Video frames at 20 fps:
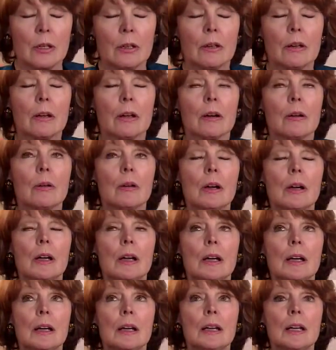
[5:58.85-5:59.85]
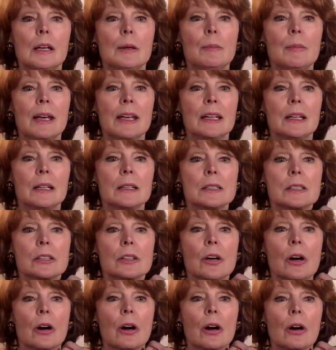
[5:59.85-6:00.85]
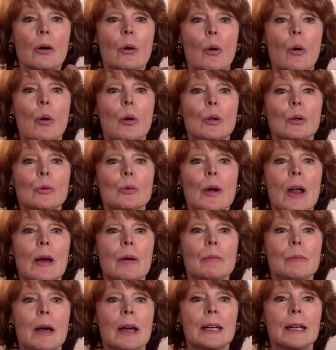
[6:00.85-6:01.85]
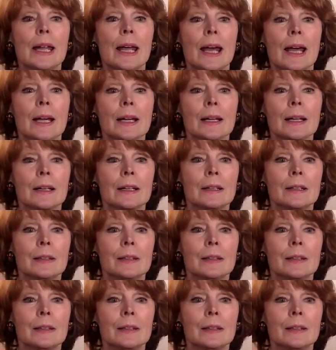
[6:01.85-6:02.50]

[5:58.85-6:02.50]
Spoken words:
You know, he made a scar all around my neck.